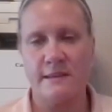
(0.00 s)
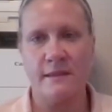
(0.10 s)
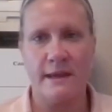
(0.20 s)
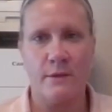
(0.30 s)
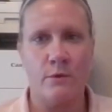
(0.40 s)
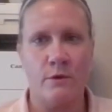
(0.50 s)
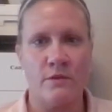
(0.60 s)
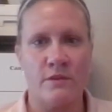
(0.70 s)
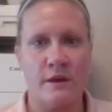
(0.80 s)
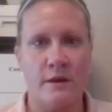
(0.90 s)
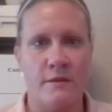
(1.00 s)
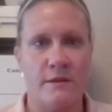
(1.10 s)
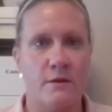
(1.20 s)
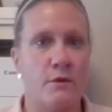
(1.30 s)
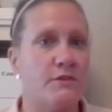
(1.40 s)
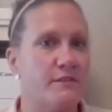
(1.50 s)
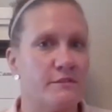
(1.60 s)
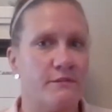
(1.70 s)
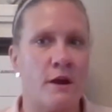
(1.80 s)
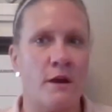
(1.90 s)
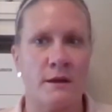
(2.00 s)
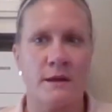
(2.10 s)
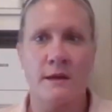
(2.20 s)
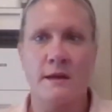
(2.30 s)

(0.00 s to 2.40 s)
in Lake Worth, uh, the mm-hmm. Colson's Frog.